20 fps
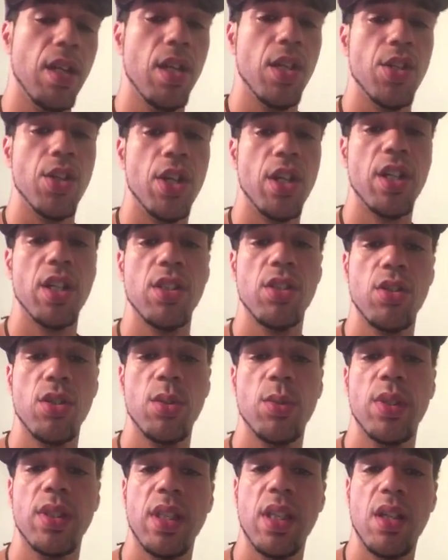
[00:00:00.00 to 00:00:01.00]
you're gonna
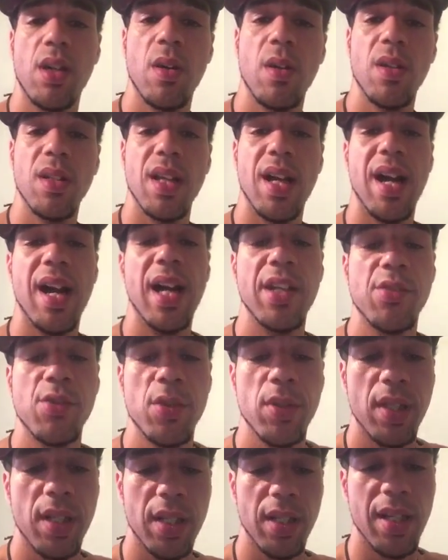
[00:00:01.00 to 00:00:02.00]
do what they call a
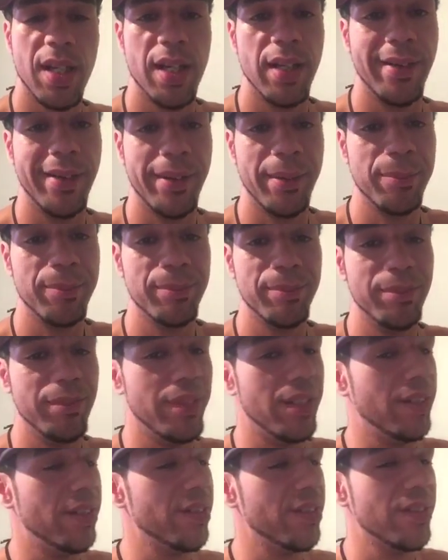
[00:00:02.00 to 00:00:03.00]
hydrocolonic.
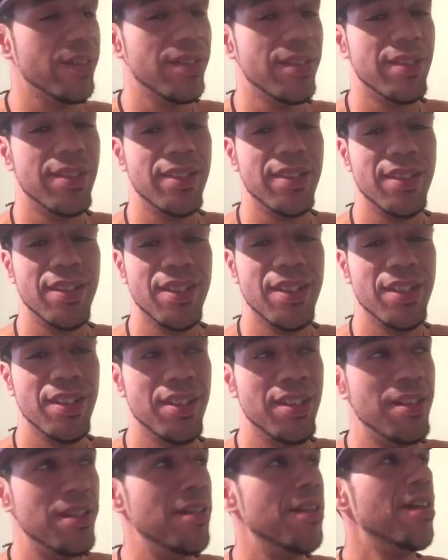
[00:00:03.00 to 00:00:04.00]
This is
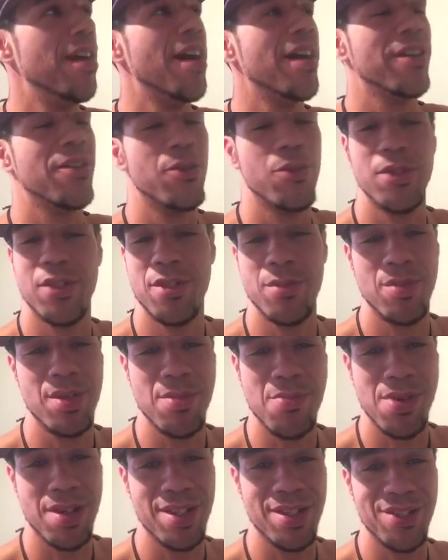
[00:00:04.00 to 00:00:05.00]
not going to be
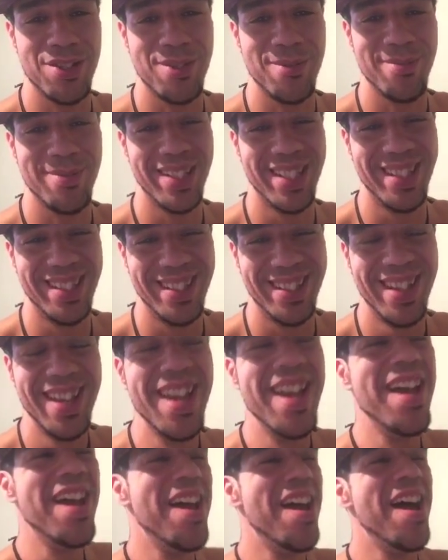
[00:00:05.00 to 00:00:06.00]
pleasant.
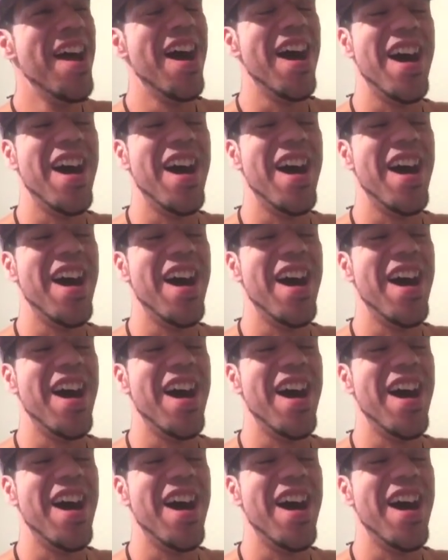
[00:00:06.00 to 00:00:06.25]
A